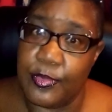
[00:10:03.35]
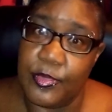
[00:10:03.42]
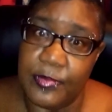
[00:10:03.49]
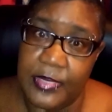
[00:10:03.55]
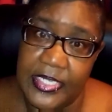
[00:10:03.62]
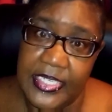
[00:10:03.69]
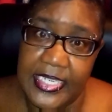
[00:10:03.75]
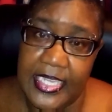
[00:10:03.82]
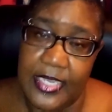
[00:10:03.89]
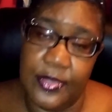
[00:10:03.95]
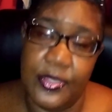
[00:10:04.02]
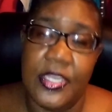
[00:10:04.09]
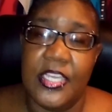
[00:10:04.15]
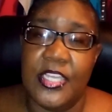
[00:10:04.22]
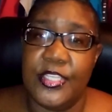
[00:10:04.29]
your own money now.
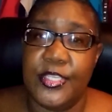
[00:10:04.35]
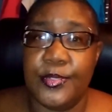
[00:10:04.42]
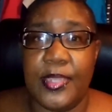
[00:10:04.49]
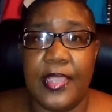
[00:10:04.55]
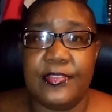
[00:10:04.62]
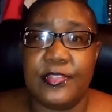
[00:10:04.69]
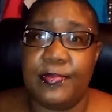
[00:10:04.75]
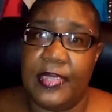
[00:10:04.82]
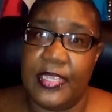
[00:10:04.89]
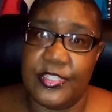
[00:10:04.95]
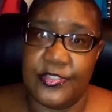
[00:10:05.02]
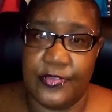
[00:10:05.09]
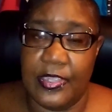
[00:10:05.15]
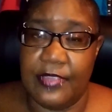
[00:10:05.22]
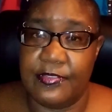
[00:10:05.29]
You don't have to pay
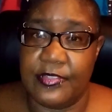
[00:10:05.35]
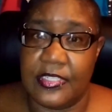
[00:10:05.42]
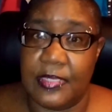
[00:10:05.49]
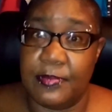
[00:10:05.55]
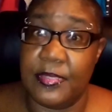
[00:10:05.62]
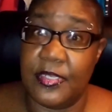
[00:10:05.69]
us for everything.